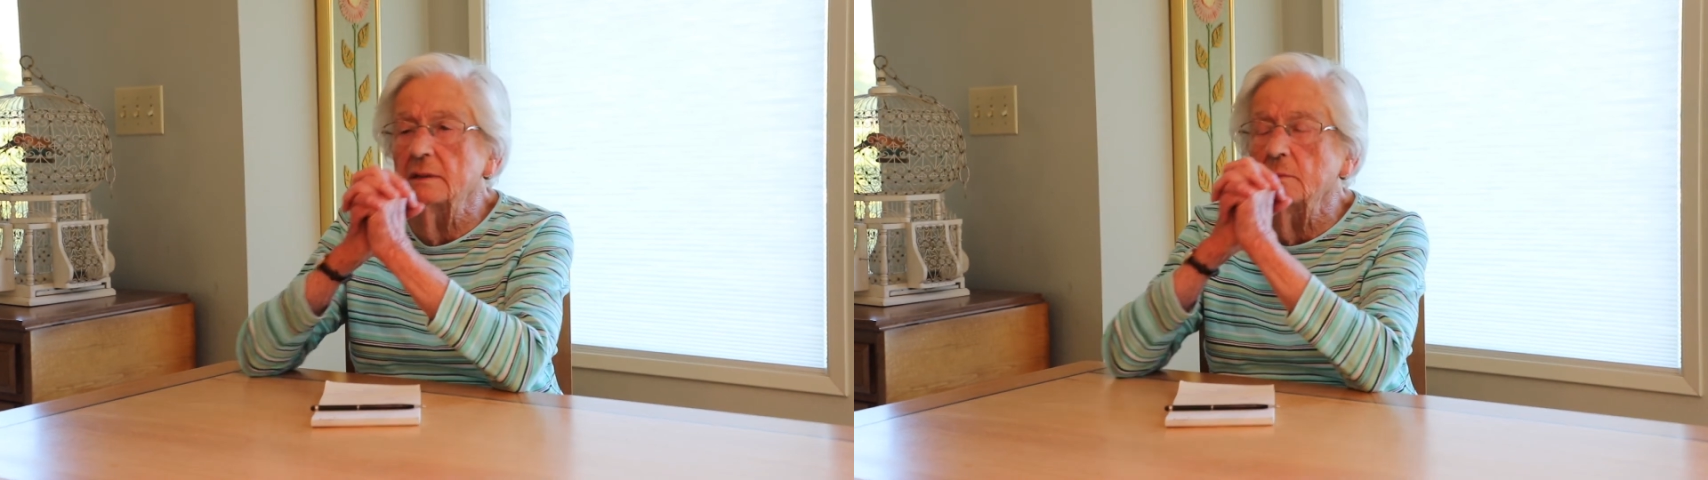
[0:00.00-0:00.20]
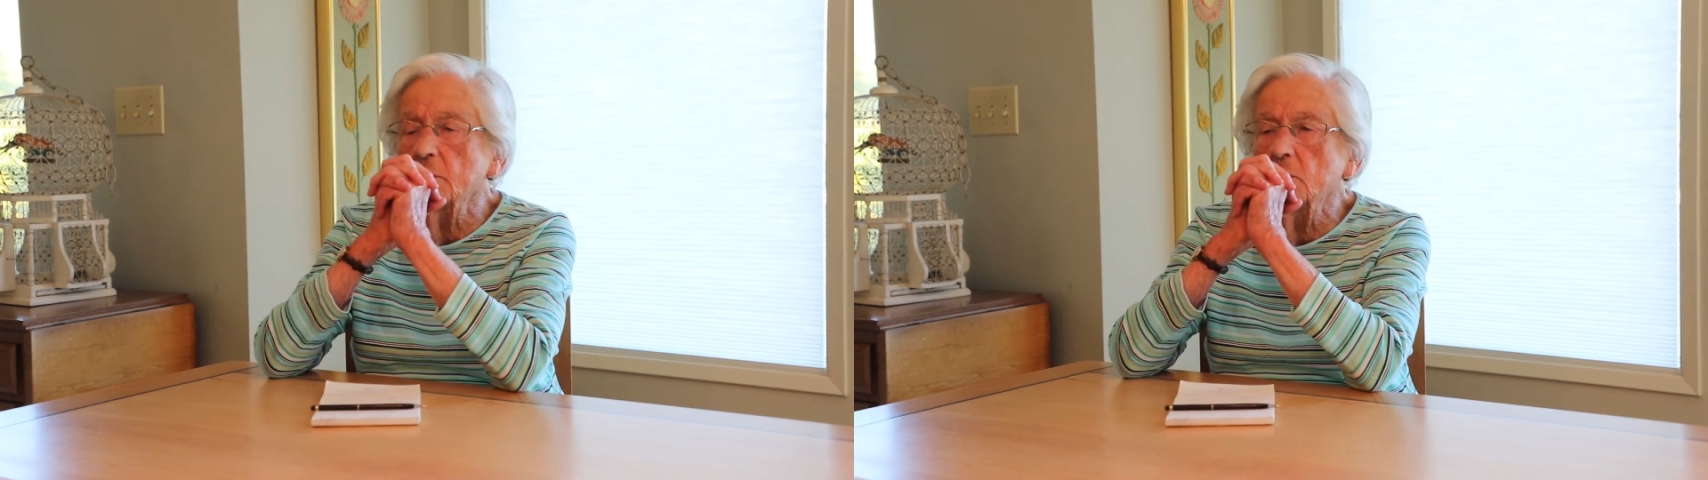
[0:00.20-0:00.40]

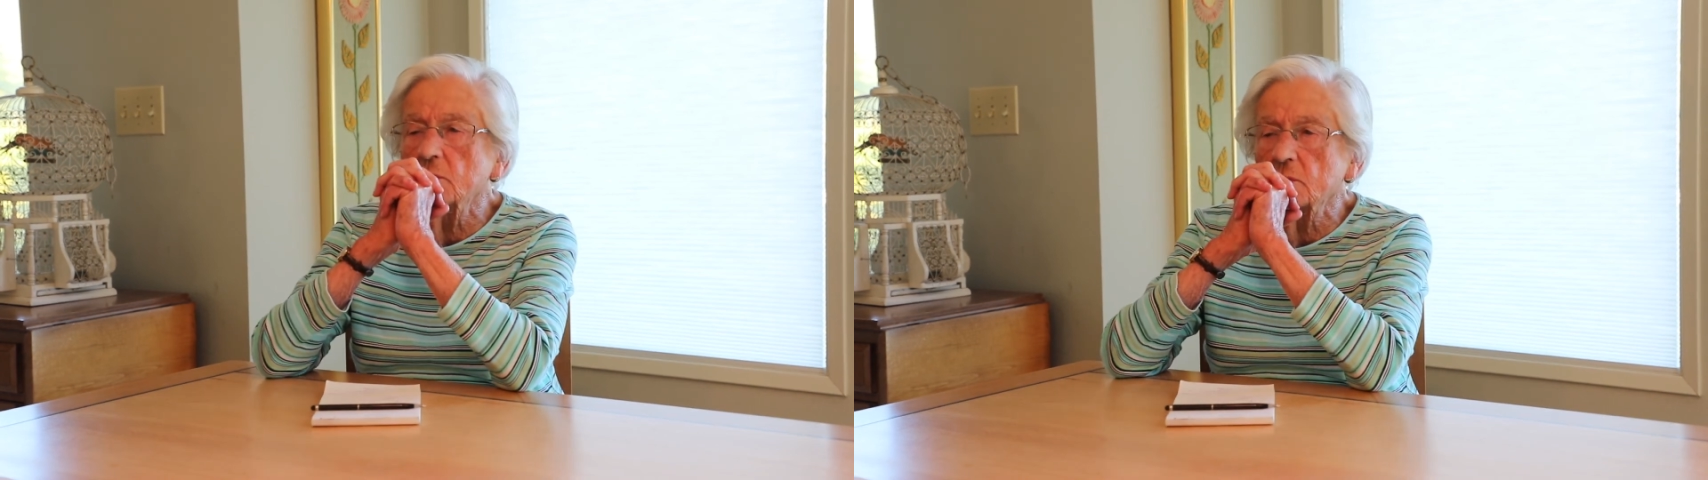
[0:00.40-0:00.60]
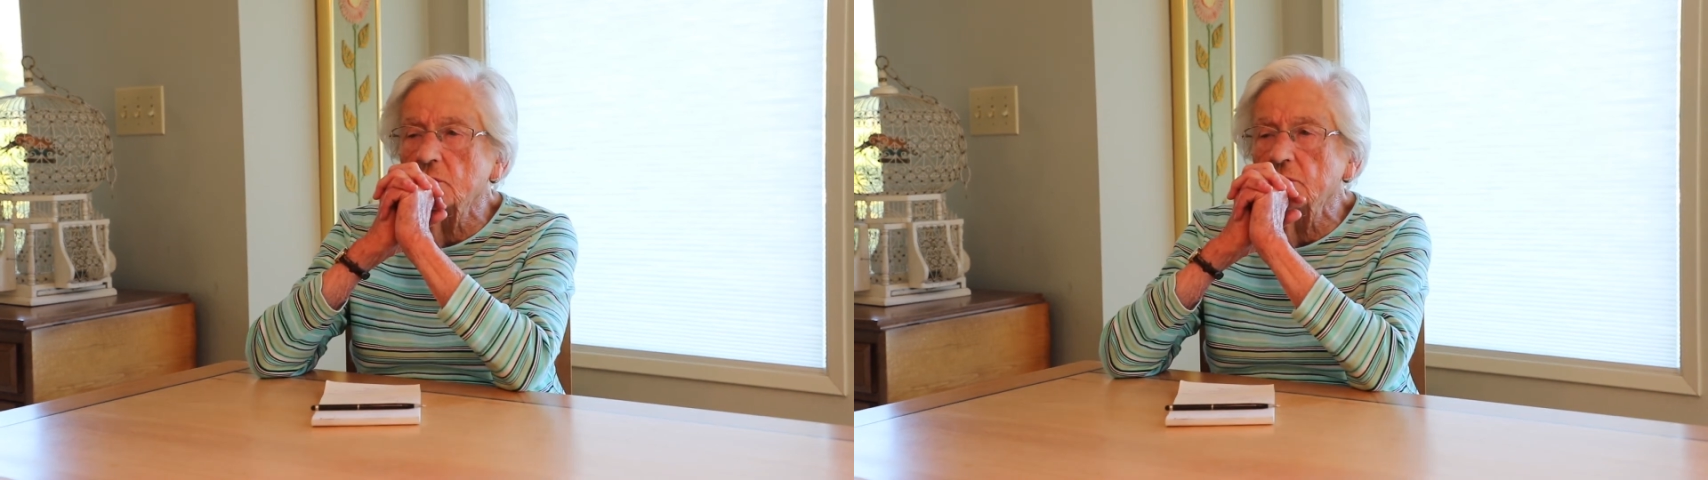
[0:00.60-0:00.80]
to
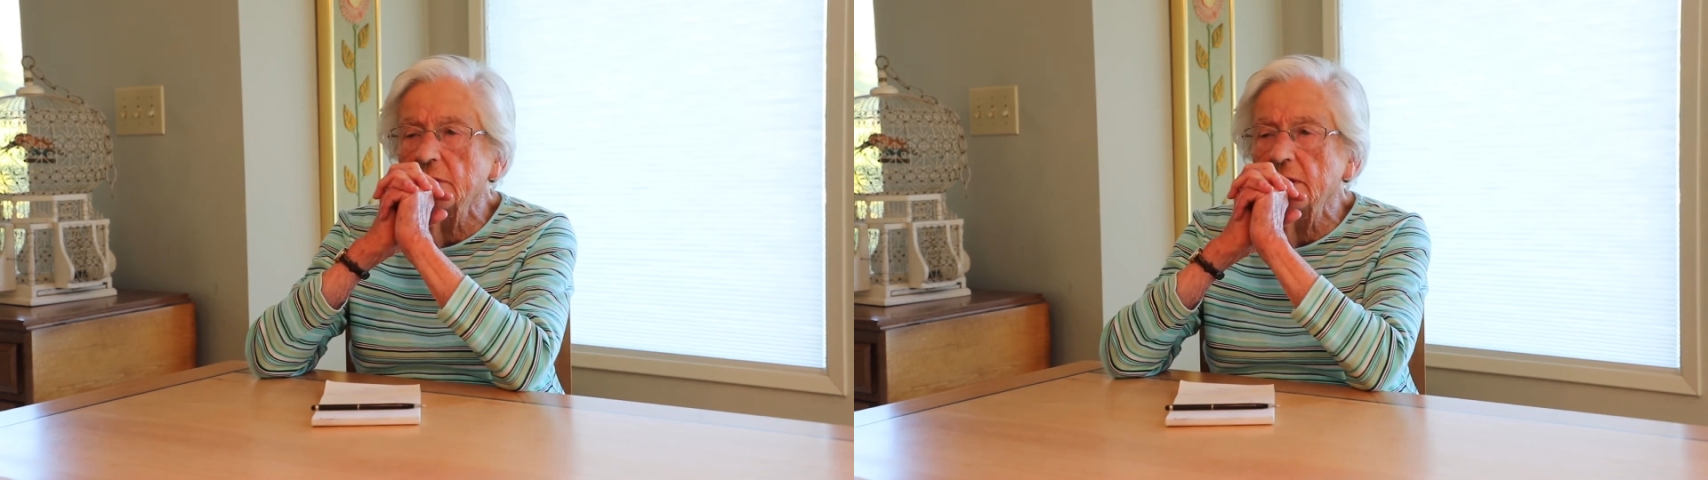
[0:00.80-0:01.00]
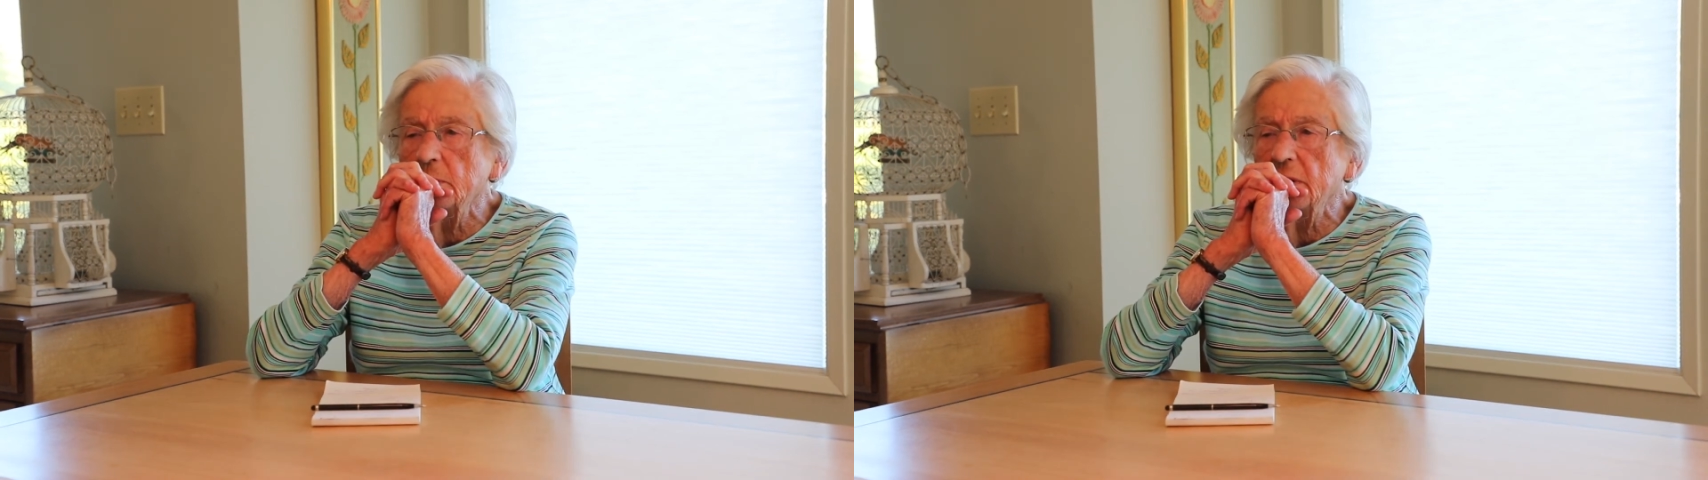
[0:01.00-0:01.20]
promote school
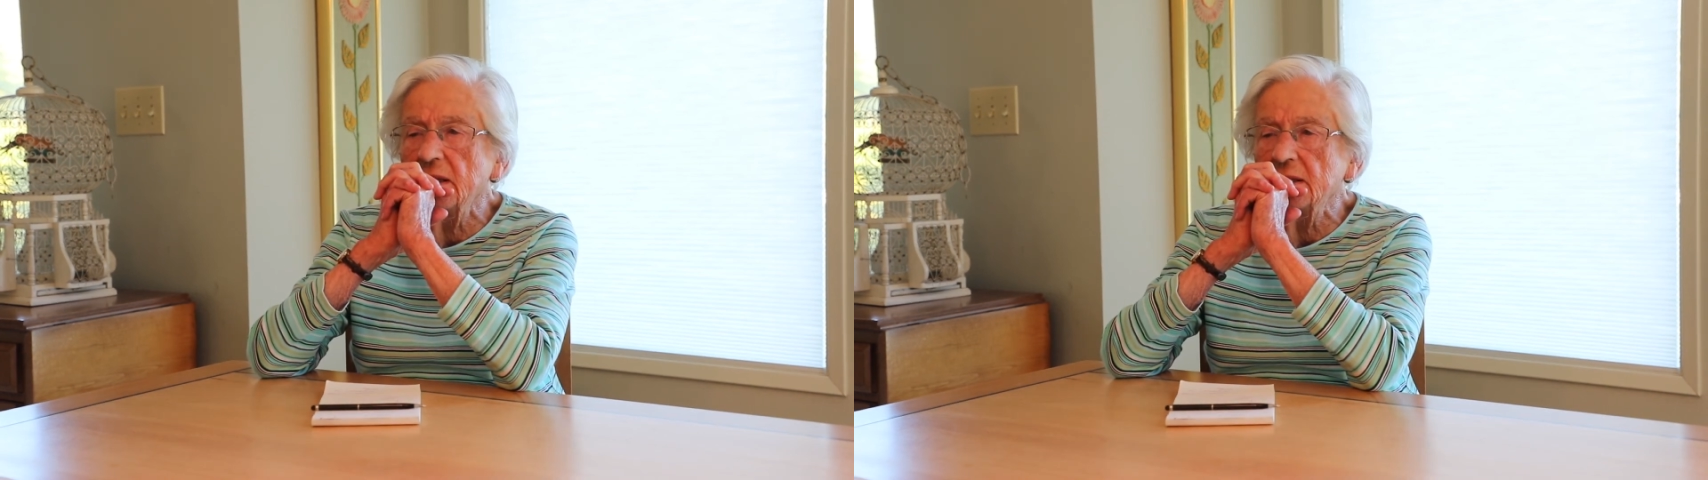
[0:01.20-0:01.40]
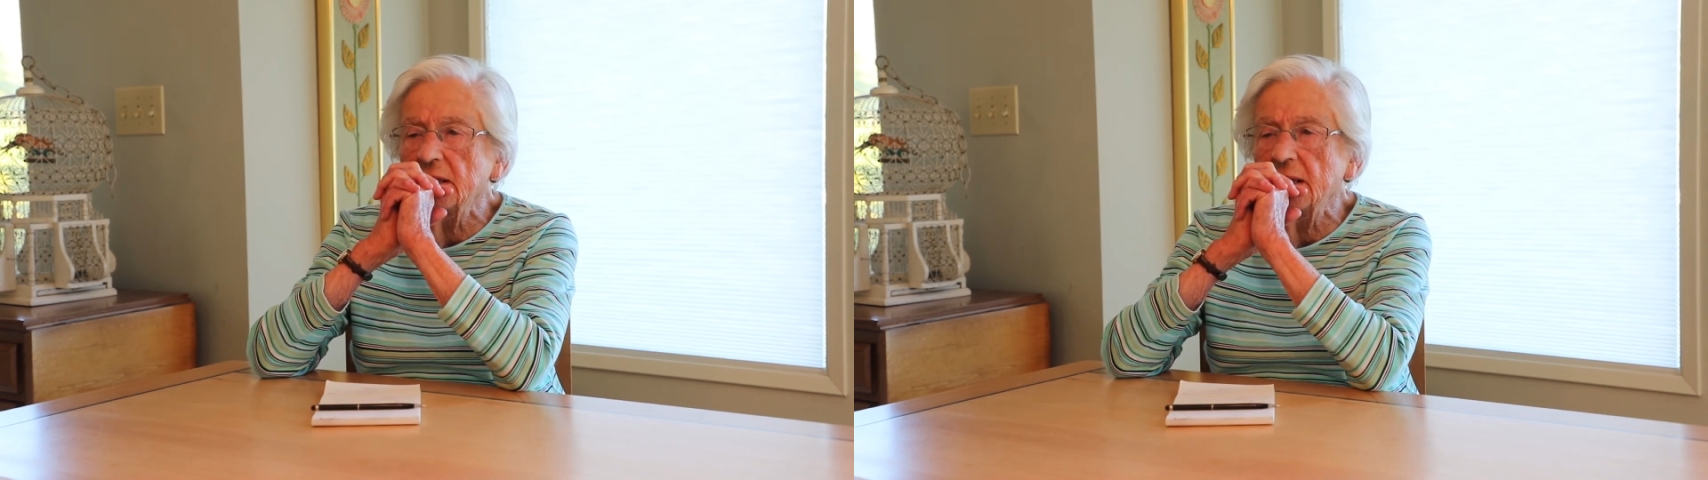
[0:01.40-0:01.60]
feeding, but
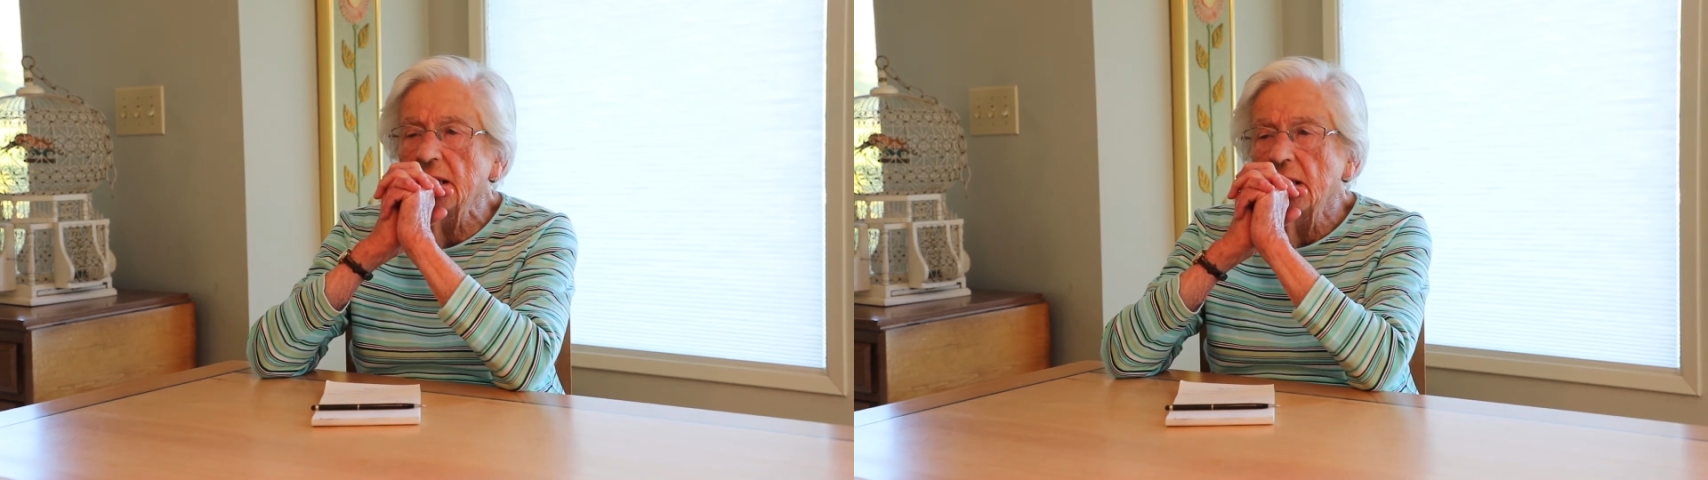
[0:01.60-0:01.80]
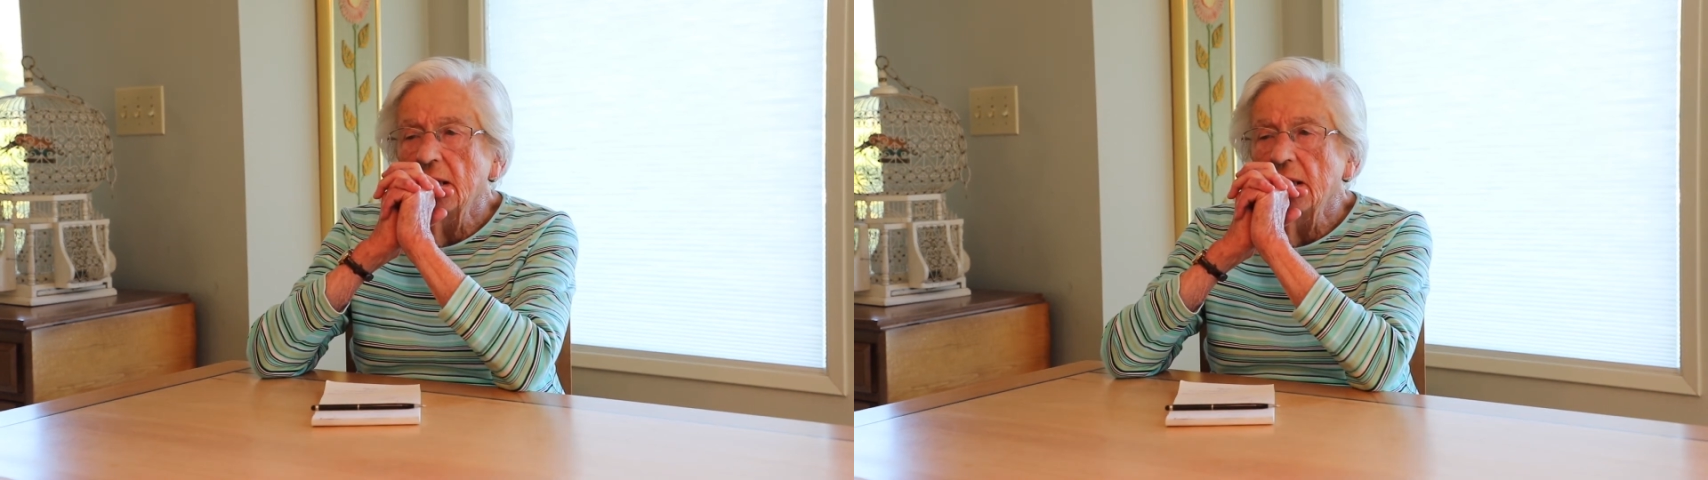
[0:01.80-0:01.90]
he said,